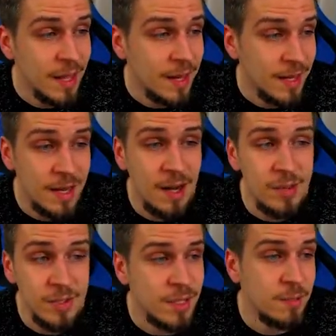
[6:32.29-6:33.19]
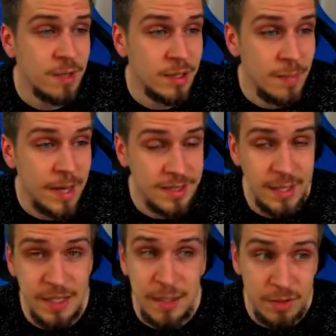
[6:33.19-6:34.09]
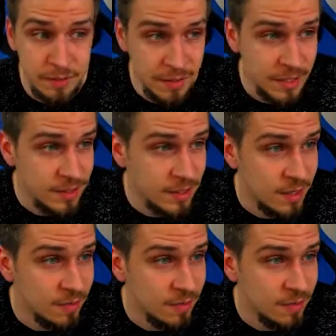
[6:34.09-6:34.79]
And again, I'm using Maxi Kleber for this.